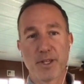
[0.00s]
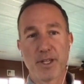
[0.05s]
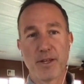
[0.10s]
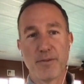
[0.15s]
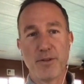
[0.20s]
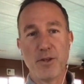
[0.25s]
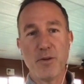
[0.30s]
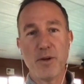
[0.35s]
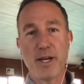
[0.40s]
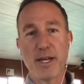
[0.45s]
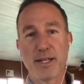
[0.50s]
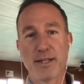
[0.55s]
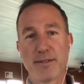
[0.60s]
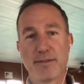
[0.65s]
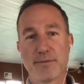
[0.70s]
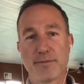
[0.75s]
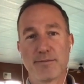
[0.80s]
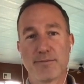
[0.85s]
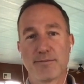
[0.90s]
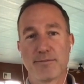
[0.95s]
if you
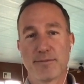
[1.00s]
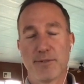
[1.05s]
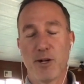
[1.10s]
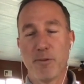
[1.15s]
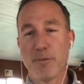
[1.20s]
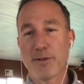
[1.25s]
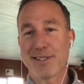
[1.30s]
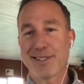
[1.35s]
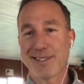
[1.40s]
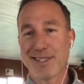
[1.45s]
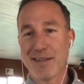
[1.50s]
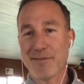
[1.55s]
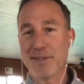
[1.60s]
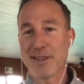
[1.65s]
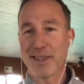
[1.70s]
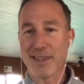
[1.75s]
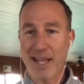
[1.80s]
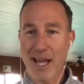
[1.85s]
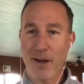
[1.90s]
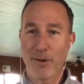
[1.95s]
had almost
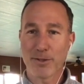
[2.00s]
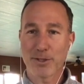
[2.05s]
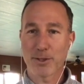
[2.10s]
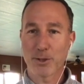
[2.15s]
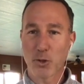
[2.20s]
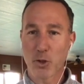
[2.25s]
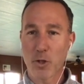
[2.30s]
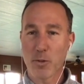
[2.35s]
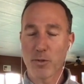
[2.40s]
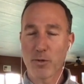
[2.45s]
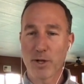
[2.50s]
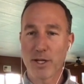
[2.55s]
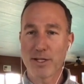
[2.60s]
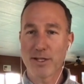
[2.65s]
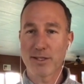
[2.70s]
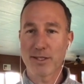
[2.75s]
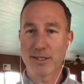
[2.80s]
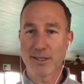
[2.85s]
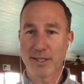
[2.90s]
7,000 corporations